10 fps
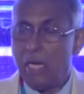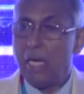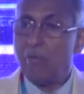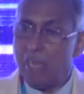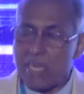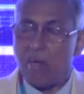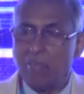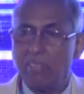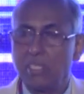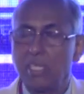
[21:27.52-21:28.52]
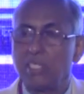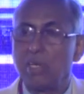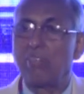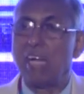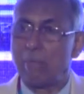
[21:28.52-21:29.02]
very often it's a result of
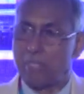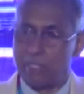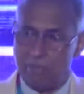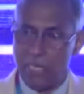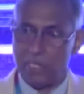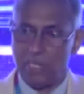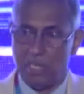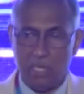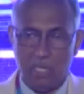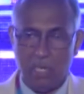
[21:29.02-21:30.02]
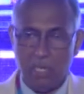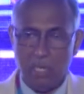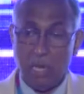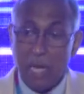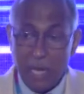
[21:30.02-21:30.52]
hyperstimulation.
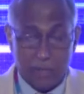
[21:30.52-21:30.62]
And of